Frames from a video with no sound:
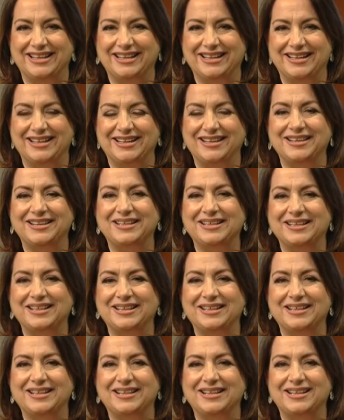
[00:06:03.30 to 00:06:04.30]

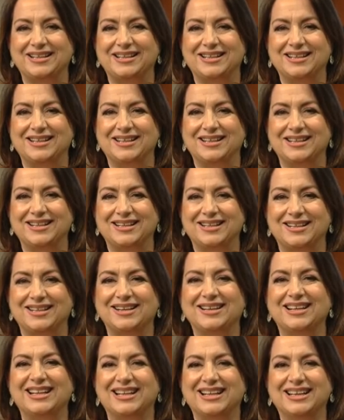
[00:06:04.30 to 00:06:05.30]

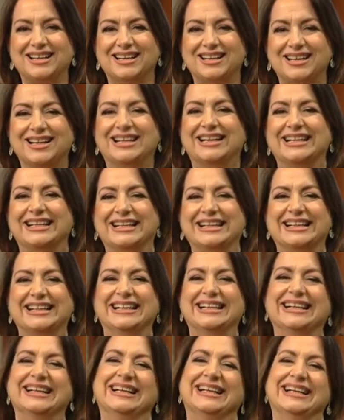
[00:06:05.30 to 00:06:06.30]

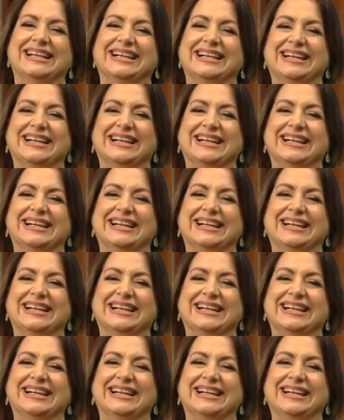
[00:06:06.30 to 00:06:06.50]
[no speech]